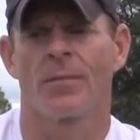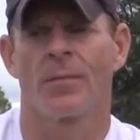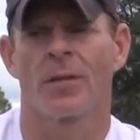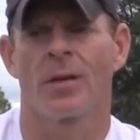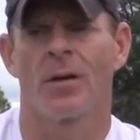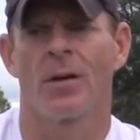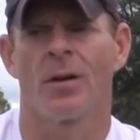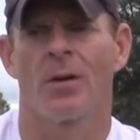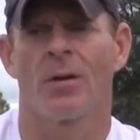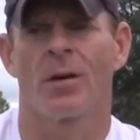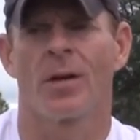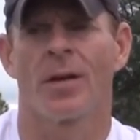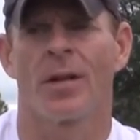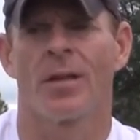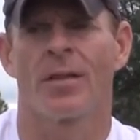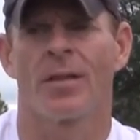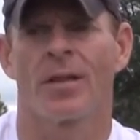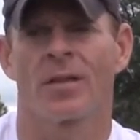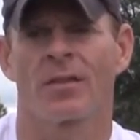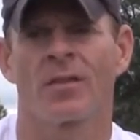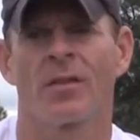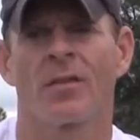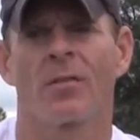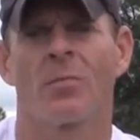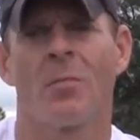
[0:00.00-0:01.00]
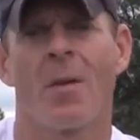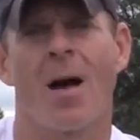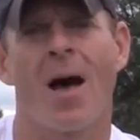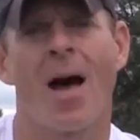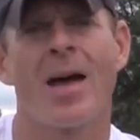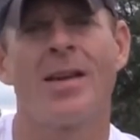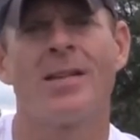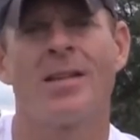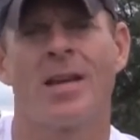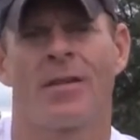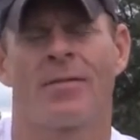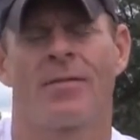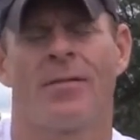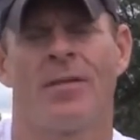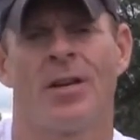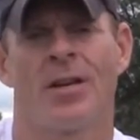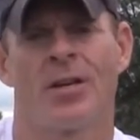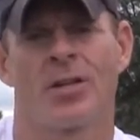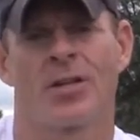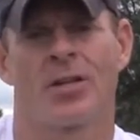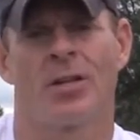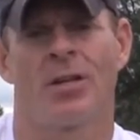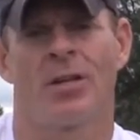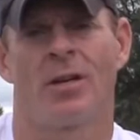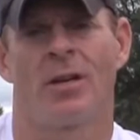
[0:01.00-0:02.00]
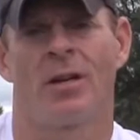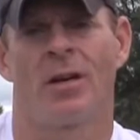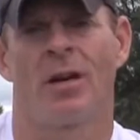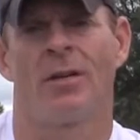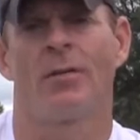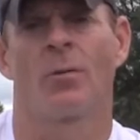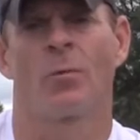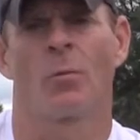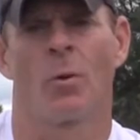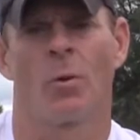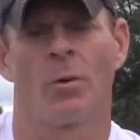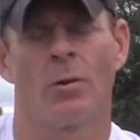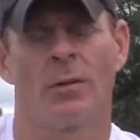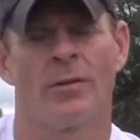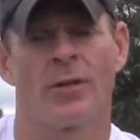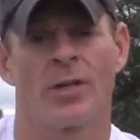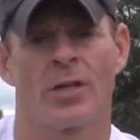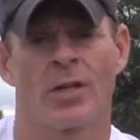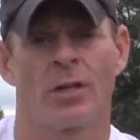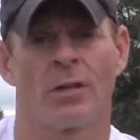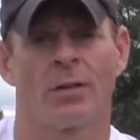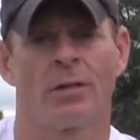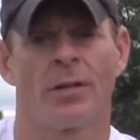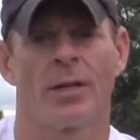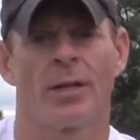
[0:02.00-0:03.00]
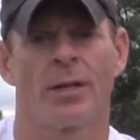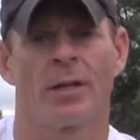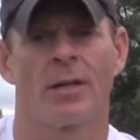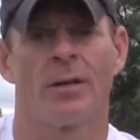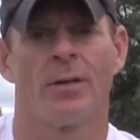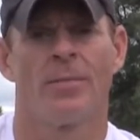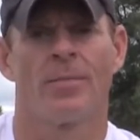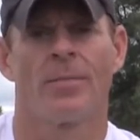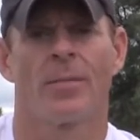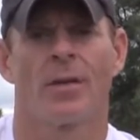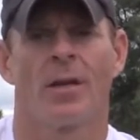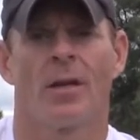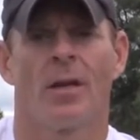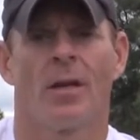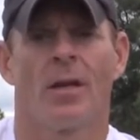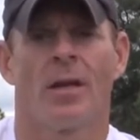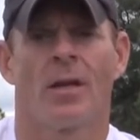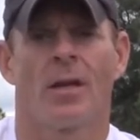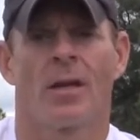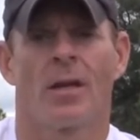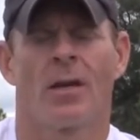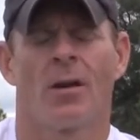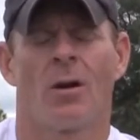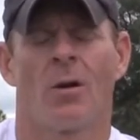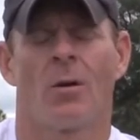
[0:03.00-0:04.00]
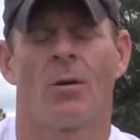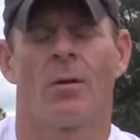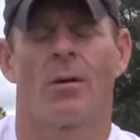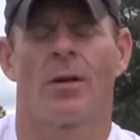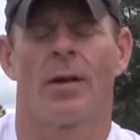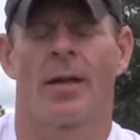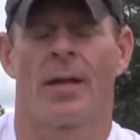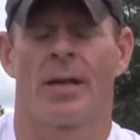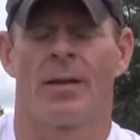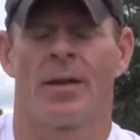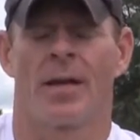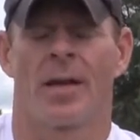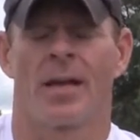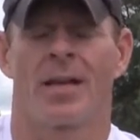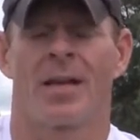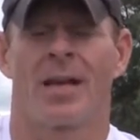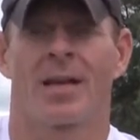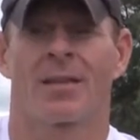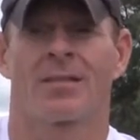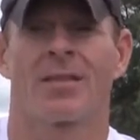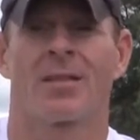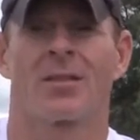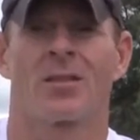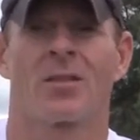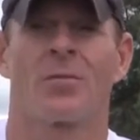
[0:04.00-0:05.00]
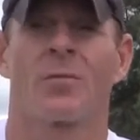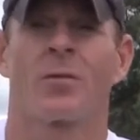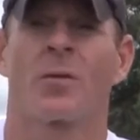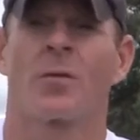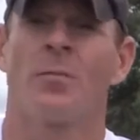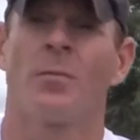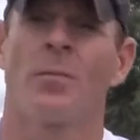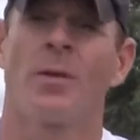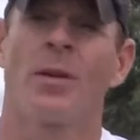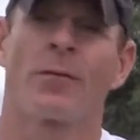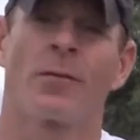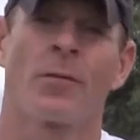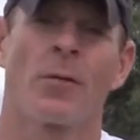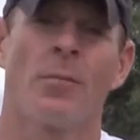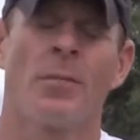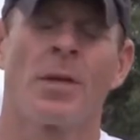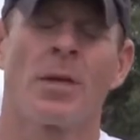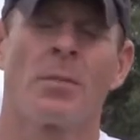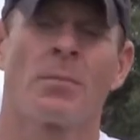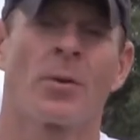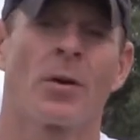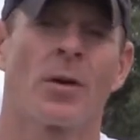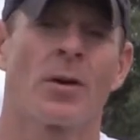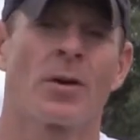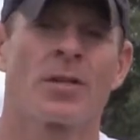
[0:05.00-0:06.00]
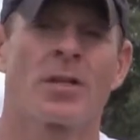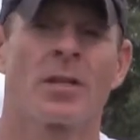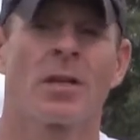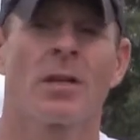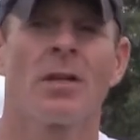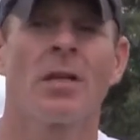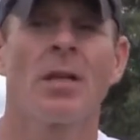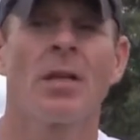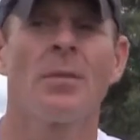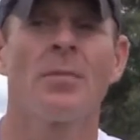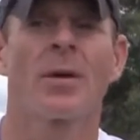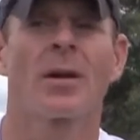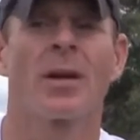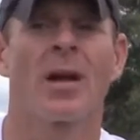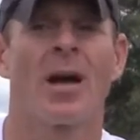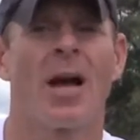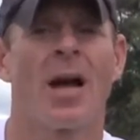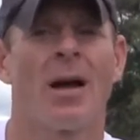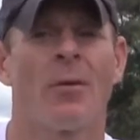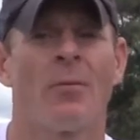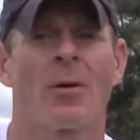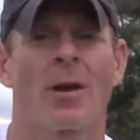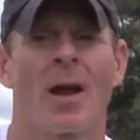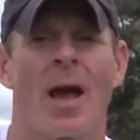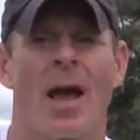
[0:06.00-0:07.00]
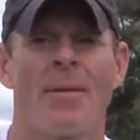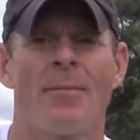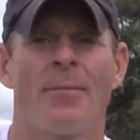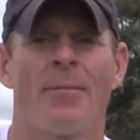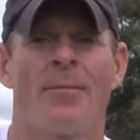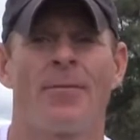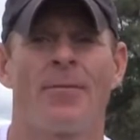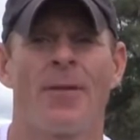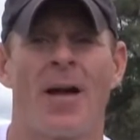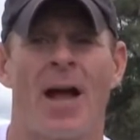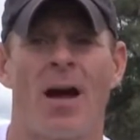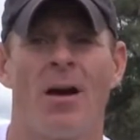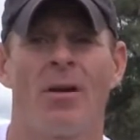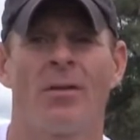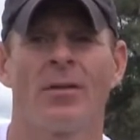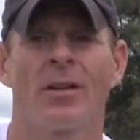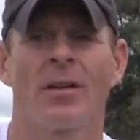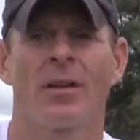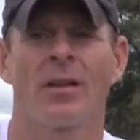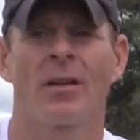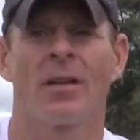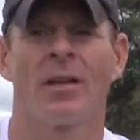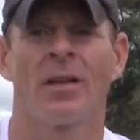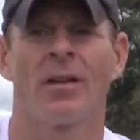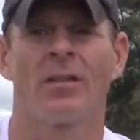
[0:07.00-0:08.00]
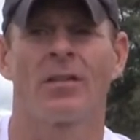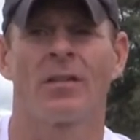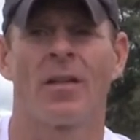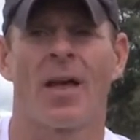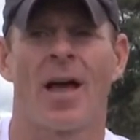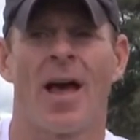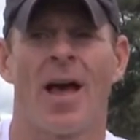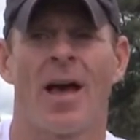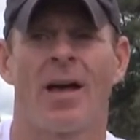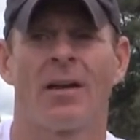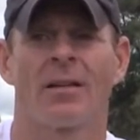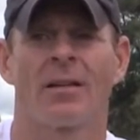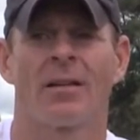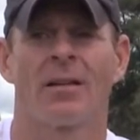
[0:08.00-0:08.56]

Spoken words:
You know, this is my definition of a role of a cheerleader. You know, and I guess this is for me personally, but what I've found is that